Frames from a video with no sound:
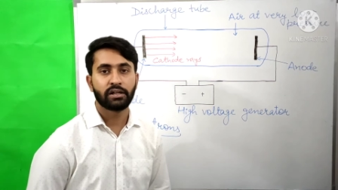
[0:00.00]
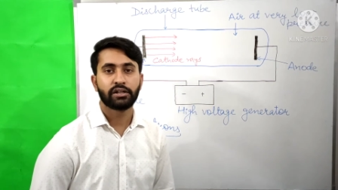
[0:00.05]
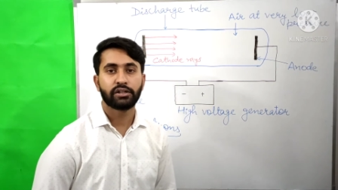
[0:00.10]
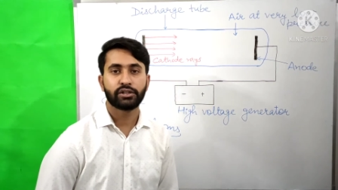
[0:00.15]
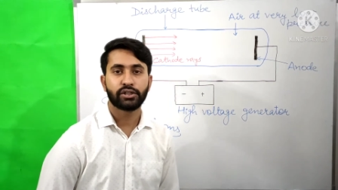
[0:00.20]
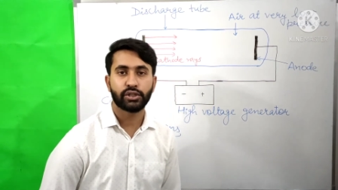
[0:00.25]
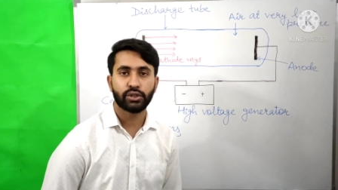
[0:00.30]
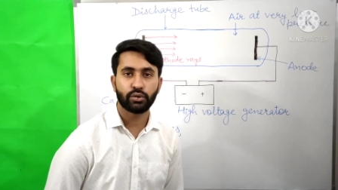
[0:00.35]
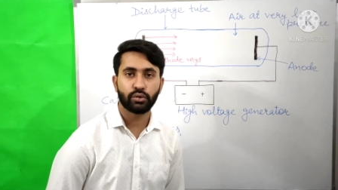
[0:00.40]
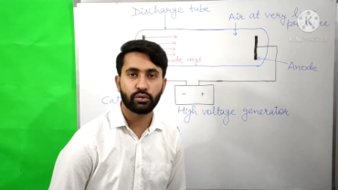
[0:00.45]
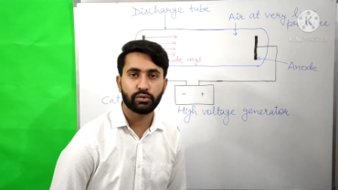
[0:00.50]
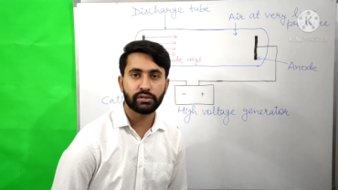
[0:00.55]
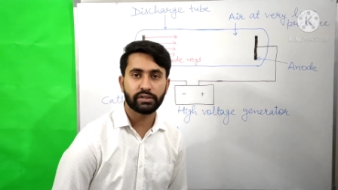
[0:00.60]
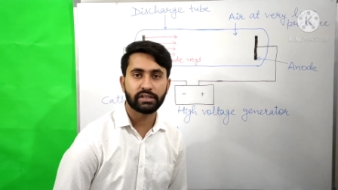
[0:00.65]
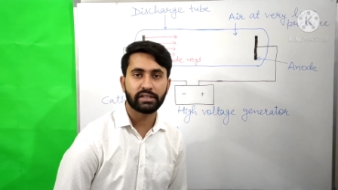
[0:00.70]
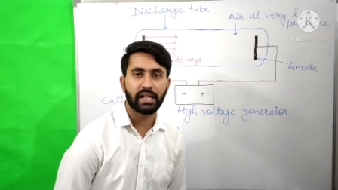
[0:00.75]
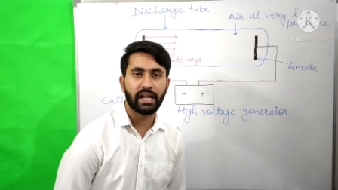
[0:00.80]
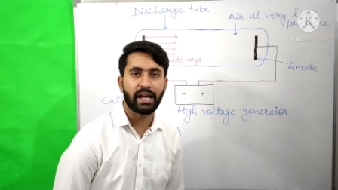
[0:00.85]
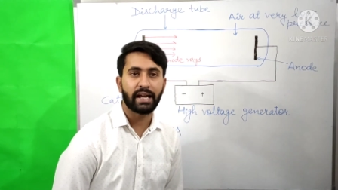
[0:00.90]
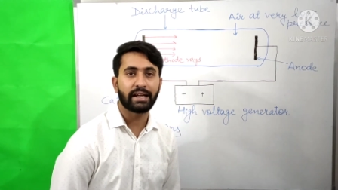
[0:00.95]
shows
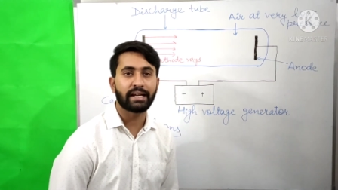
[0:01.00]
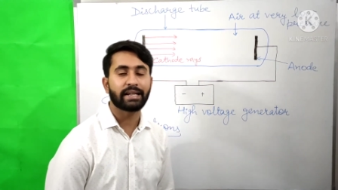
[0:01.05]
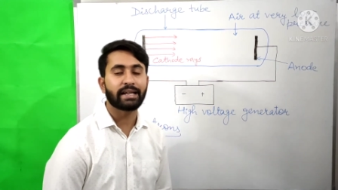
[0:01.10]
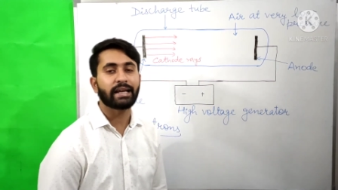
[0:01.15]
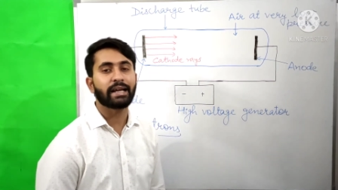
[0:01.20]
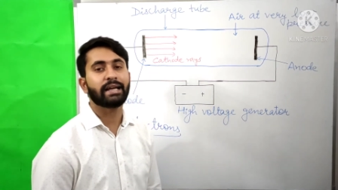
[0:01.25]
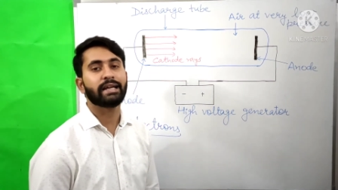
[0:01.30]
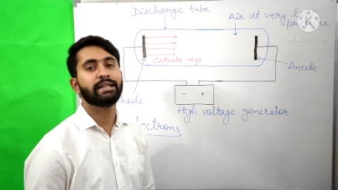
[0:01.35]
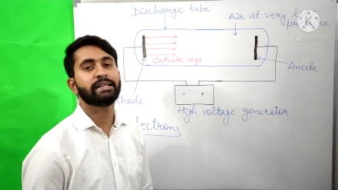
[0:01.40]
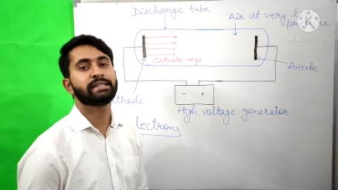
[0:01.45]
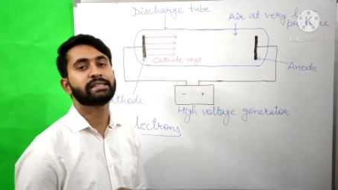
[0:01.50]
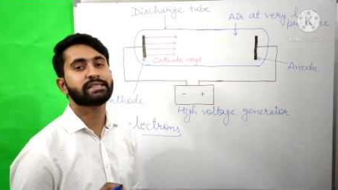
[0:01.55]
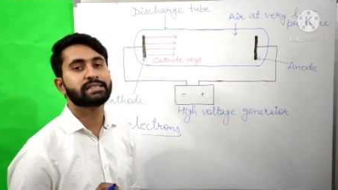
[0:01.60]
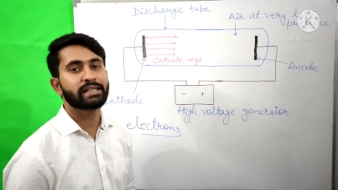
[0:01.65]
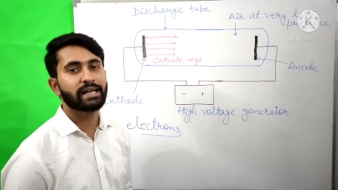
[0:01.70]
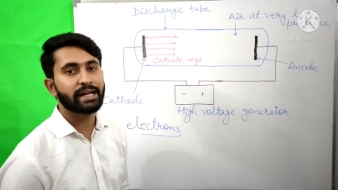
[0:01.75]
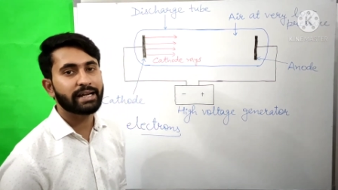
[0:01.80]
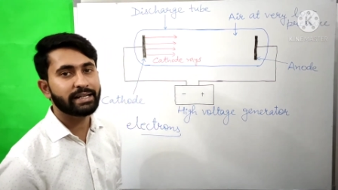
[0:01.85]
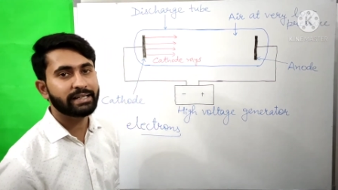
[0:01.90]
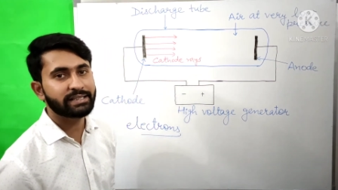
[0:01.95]
that
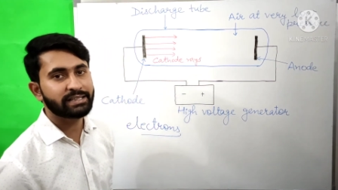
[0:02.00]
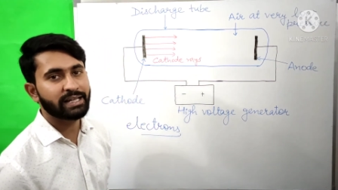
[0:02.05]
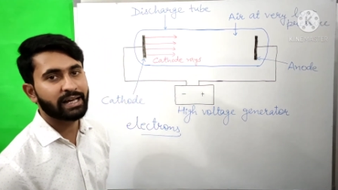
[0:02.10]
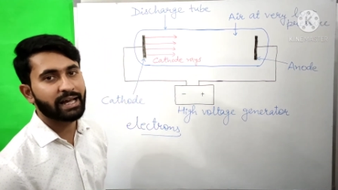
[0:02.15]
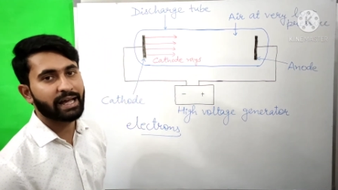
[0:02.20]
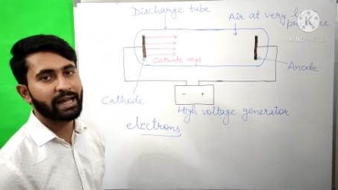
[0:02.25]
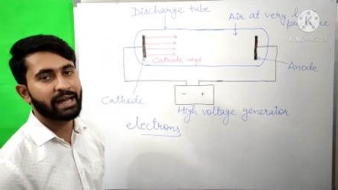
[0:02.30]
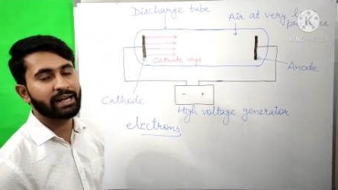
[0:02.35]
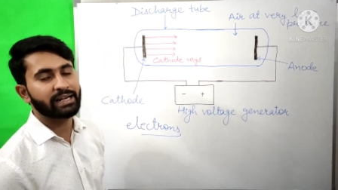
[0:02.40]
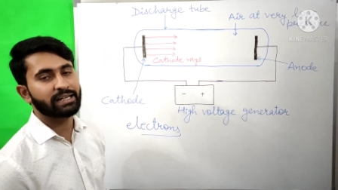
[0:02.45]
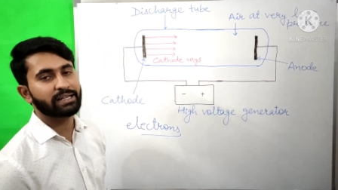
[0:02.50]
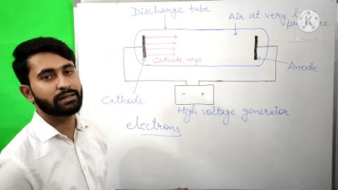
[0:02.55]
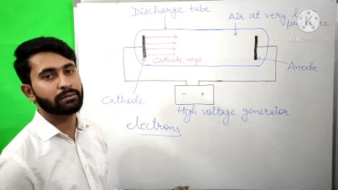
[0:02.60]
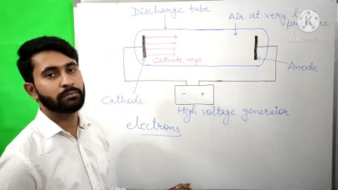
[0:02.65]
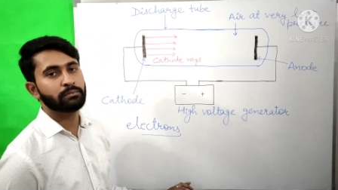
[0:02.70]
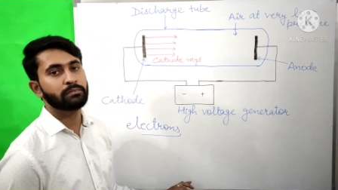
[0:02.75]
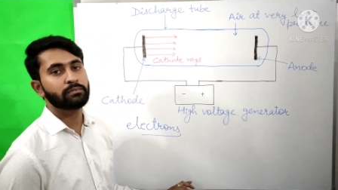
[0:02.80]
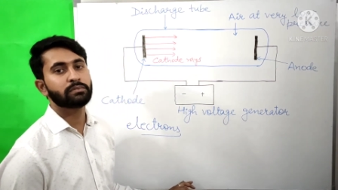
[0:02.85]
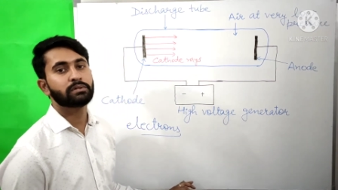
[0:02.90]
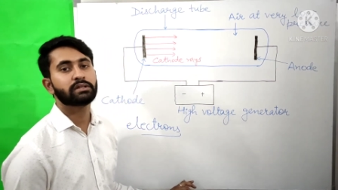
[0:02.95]
inside the
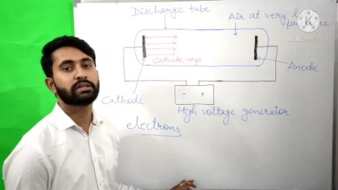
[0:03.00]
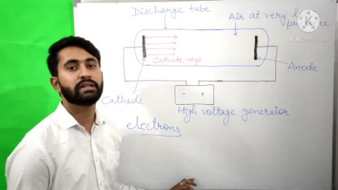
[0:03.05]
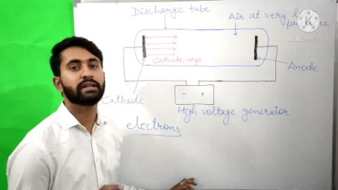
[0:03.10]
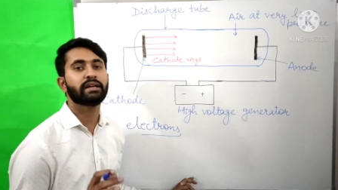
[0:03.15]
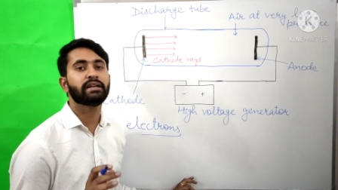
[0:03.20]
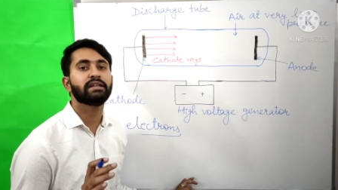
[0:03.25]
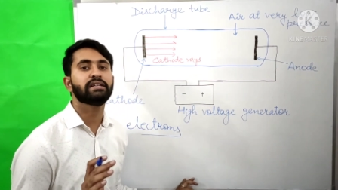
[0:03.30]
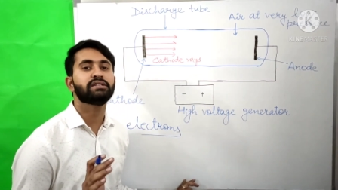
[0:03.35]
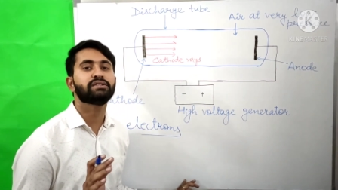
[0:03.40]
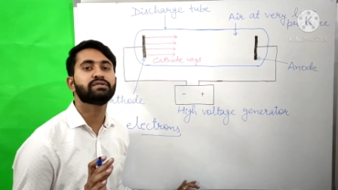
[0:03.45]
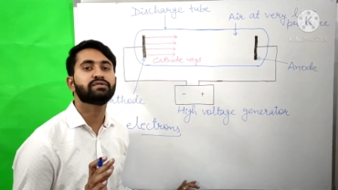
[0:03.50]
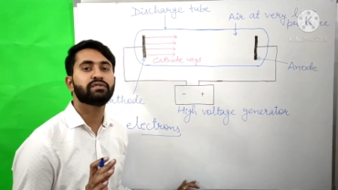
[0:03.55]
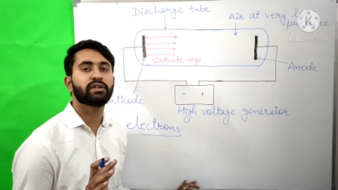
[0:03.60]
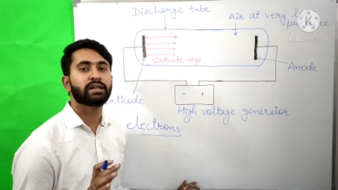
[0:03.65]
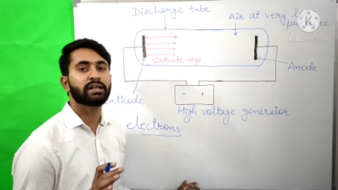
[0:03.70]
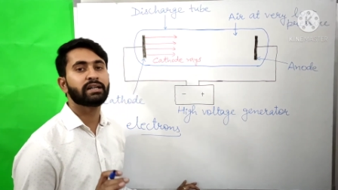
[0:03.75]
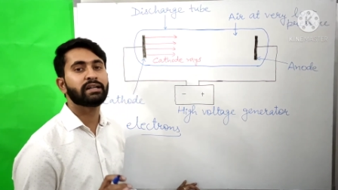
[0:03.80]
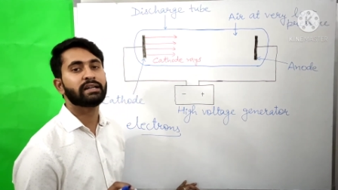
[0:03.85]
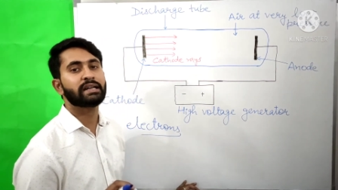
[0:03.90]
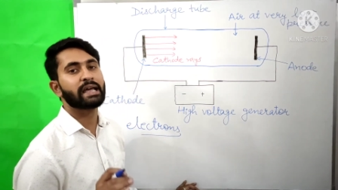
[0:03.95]
atom there is
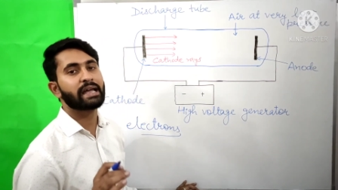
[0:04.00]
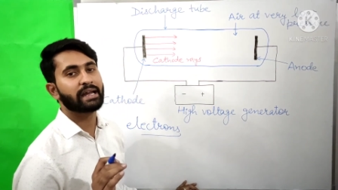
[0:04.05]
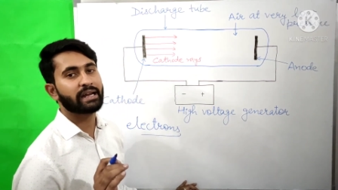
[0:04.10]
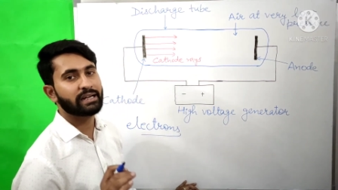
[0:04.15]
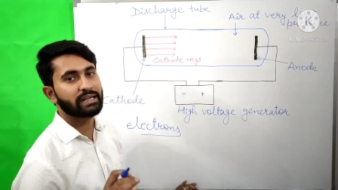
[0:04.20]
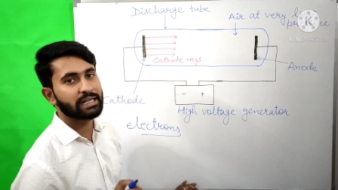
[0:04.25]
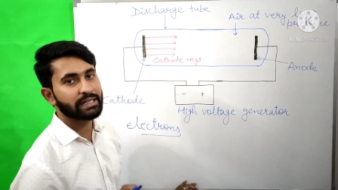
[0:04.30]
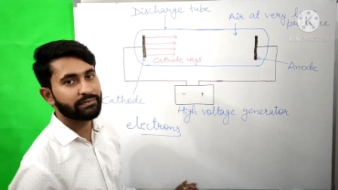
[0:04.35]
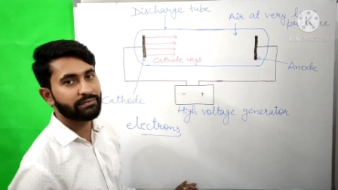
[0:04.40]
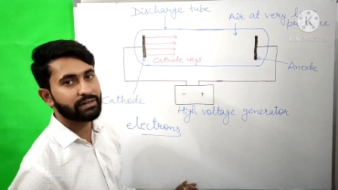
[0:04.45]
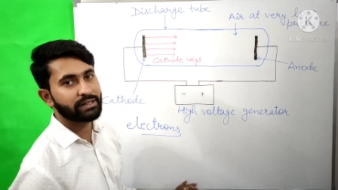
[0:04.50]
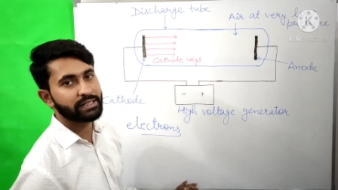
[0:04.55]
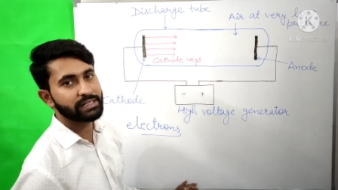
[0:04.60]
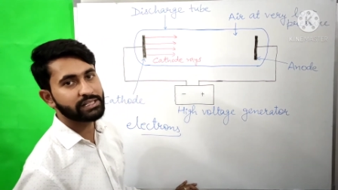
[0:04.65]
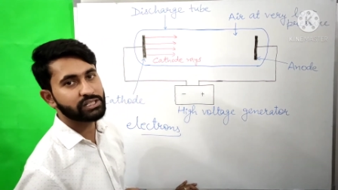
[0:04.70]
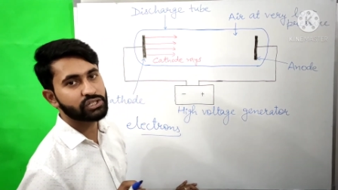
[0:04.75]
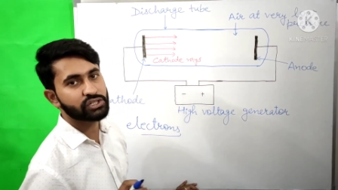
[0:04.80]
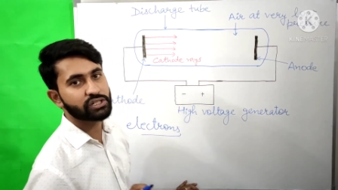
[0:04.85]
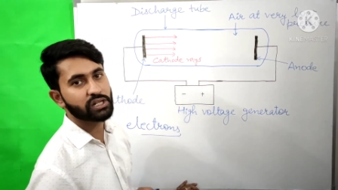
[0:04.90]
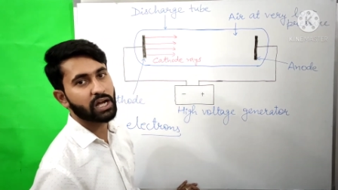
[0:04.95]
one
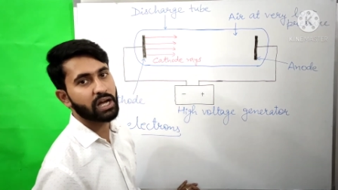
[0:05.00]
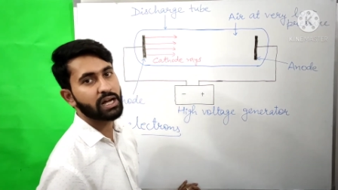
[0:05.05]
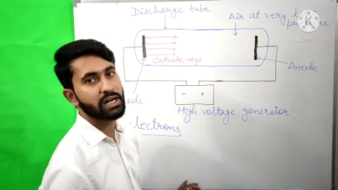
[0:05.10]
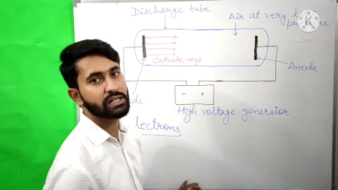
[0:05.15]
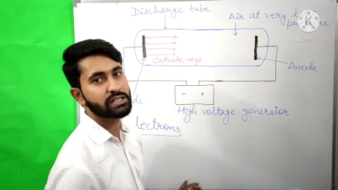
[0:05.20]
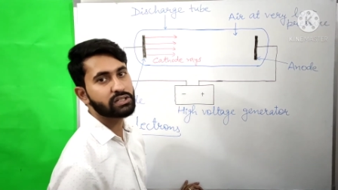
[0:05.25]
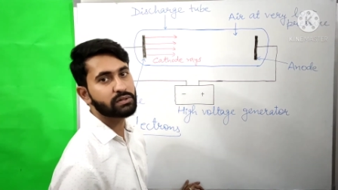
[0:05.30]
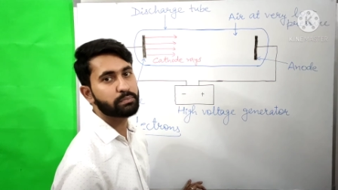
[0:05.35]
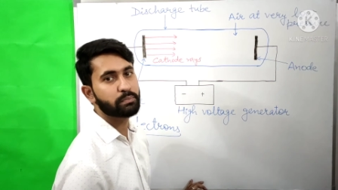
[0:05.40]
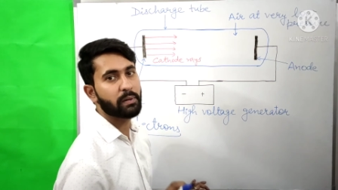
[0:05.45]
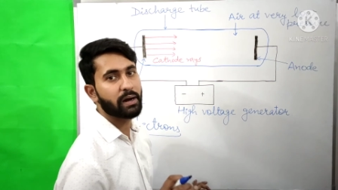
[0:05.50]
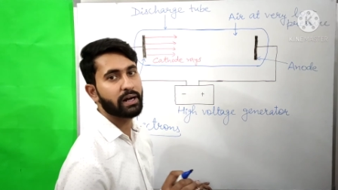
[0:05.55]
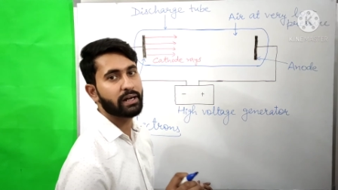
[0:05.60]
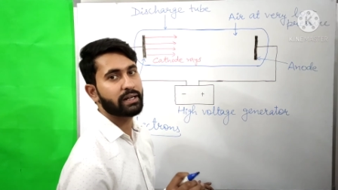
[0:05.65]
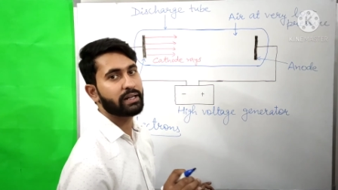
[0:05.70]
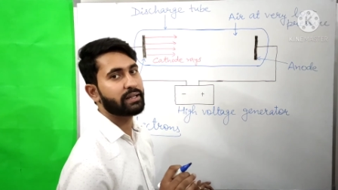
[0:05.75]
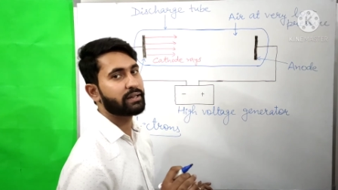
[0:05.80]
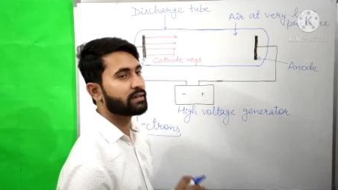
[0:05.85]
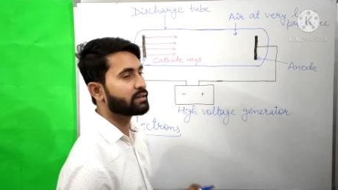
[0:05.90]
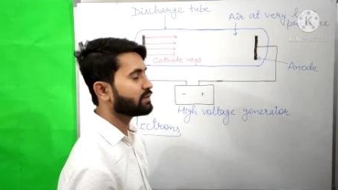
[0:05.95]
negatively charged
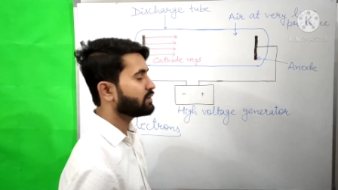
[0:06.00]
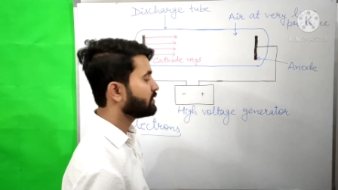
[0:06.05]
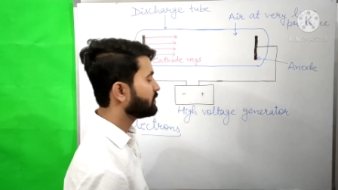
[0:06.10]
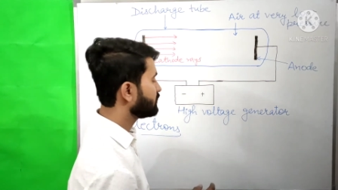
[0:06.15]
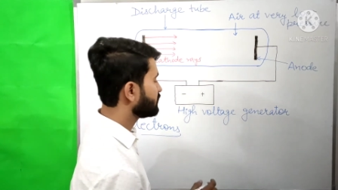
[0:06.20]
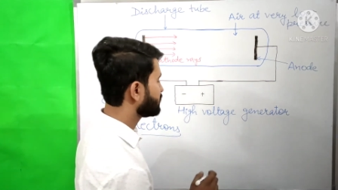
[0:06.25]
particle